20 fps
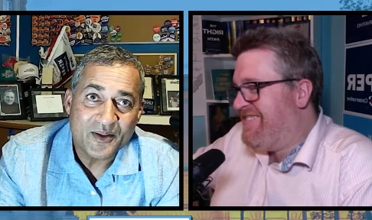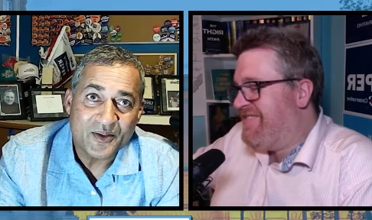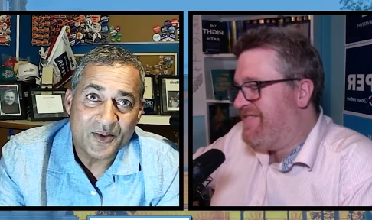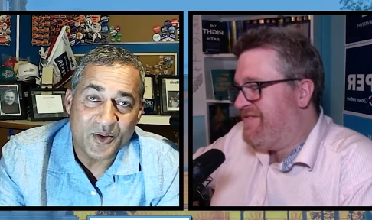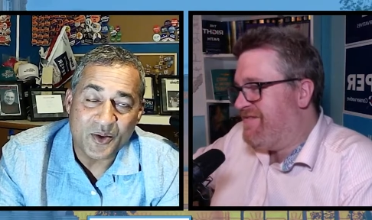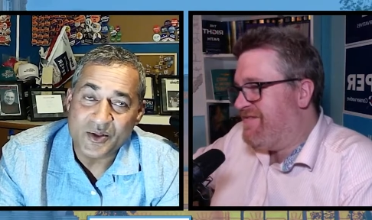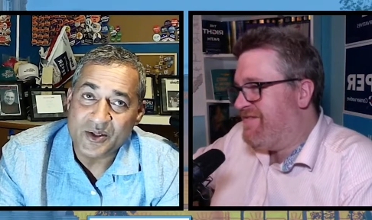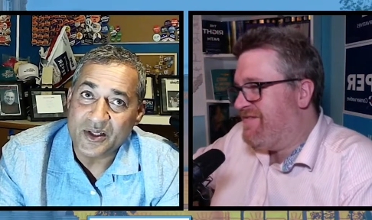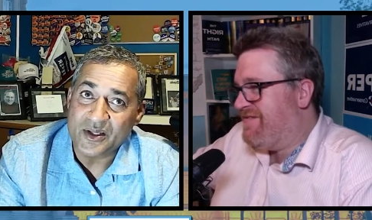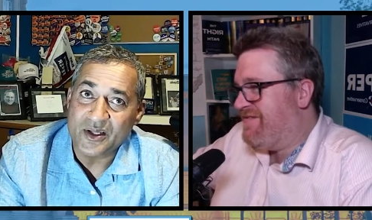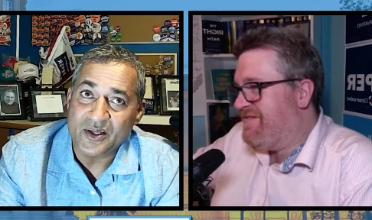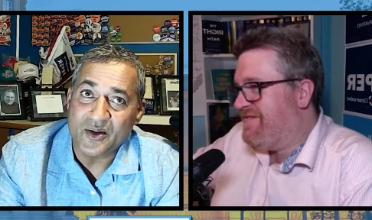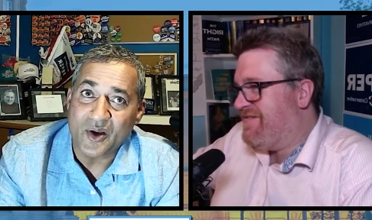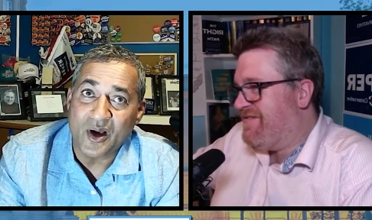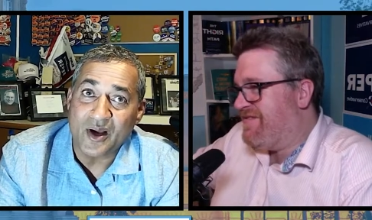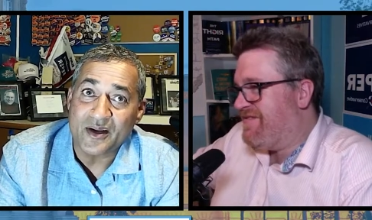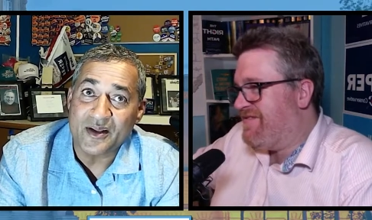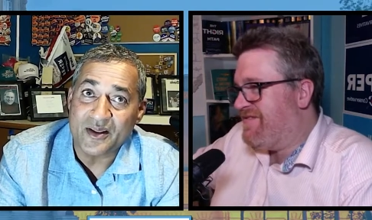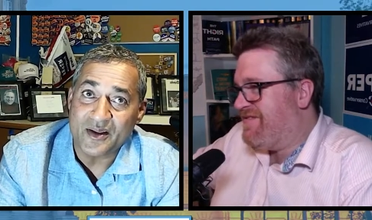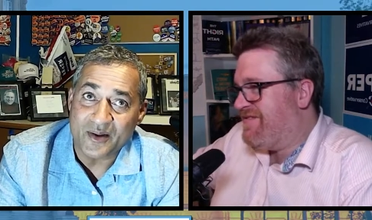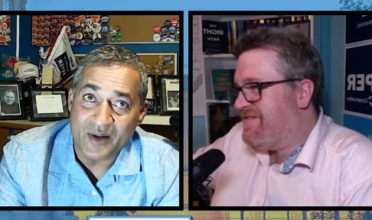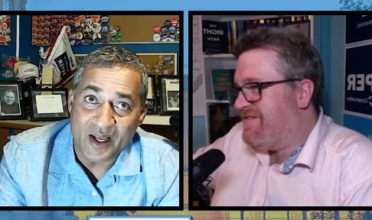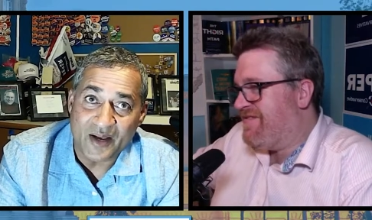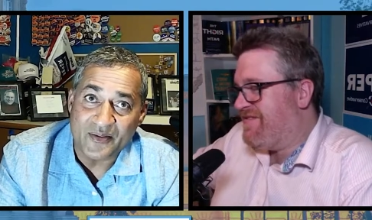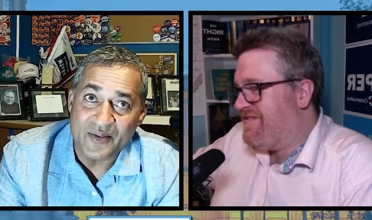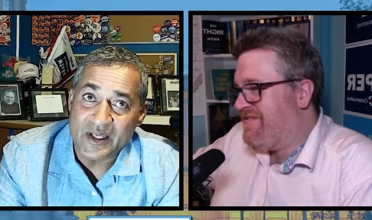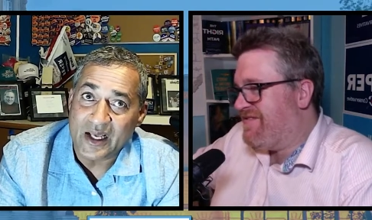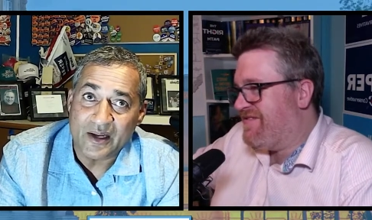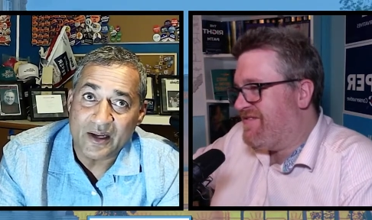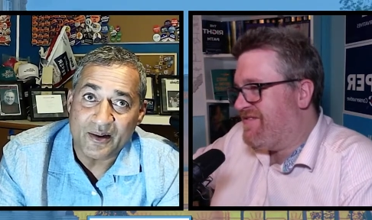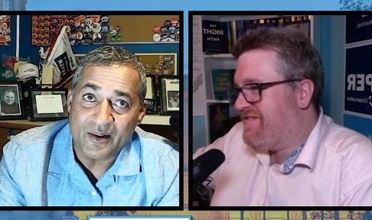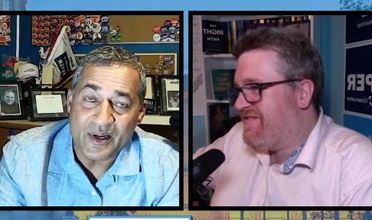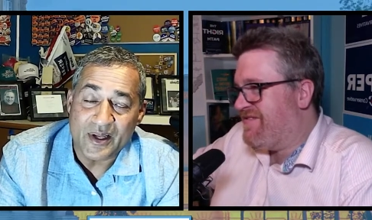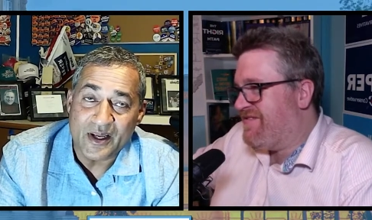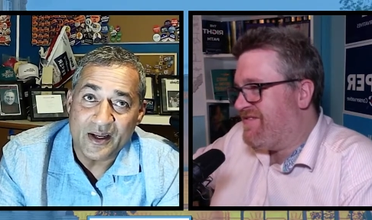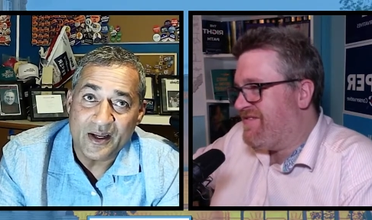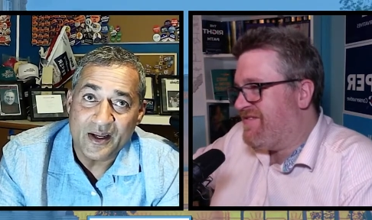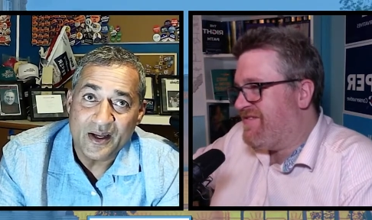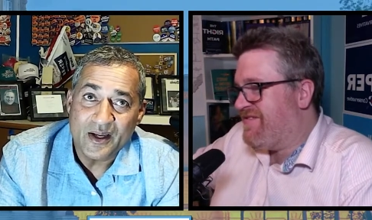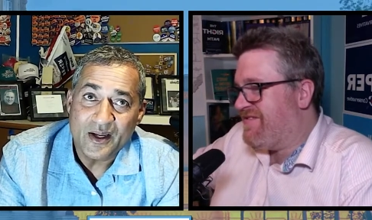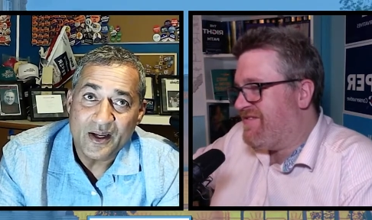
Speaker 1: those in the dawn of their life, the elderly,